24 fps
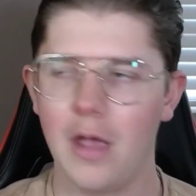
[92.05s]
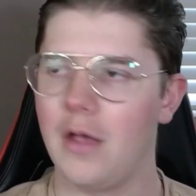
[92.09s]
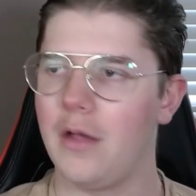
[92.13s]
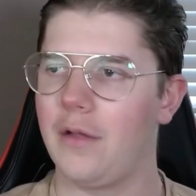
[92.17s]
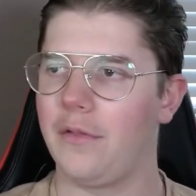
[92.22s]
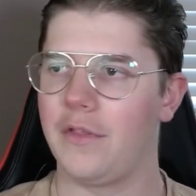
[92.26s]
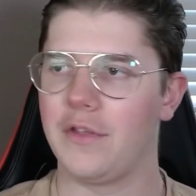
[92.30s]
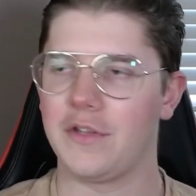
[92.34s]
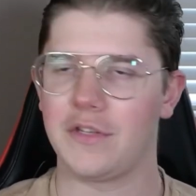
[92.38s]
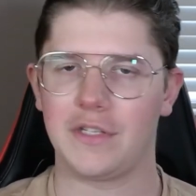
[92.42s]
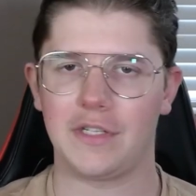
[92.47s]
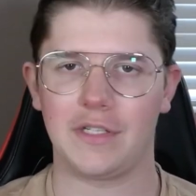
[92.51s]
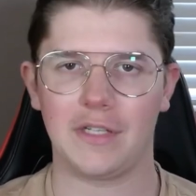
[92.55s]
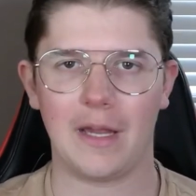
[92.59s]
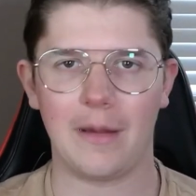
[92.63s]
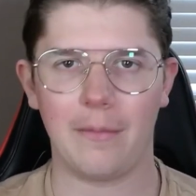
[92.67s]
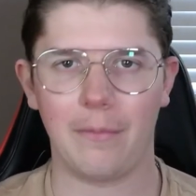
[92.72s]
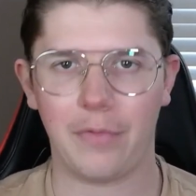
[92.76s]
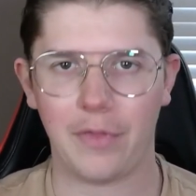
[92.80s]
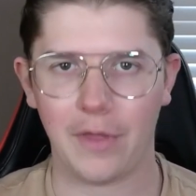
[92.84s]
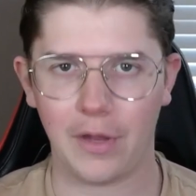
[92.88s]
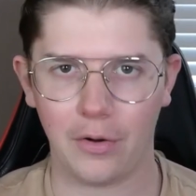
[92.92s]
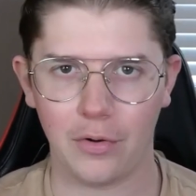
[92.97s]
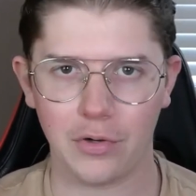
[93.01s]
The same
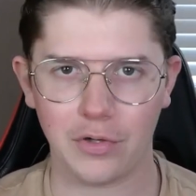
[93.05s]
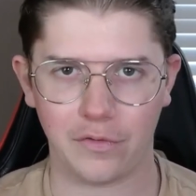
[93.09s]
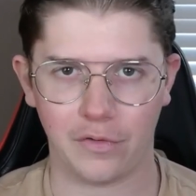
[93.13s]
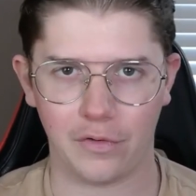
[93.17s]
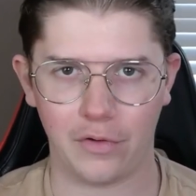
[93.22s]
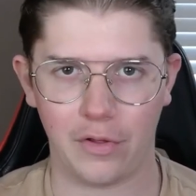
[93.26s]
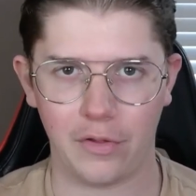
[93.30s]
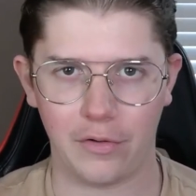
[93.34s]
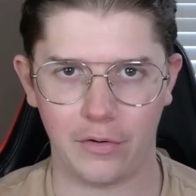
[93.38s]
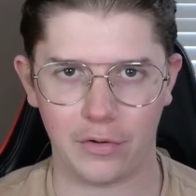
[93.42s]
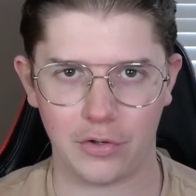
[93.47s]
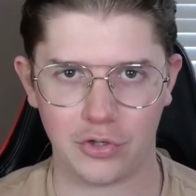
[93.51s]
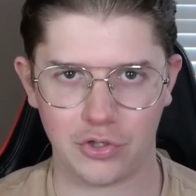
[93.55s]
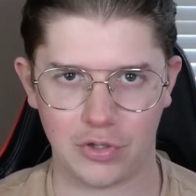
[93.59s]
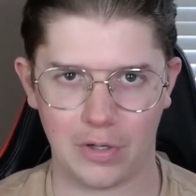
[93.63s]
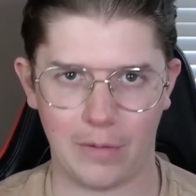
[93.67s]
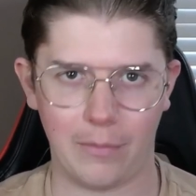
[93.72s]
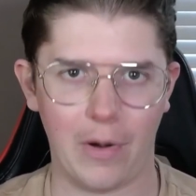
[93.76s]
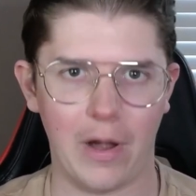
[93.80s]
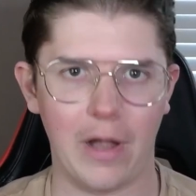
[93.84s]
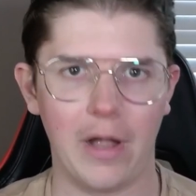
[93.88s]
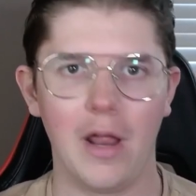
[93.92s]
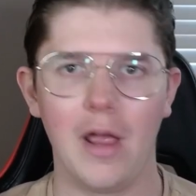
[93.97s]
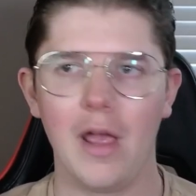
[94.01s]
thing goes for the other extreme,
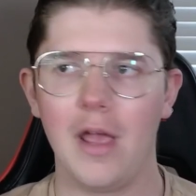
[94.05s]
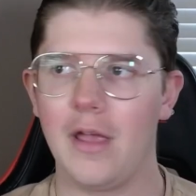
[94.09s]
right?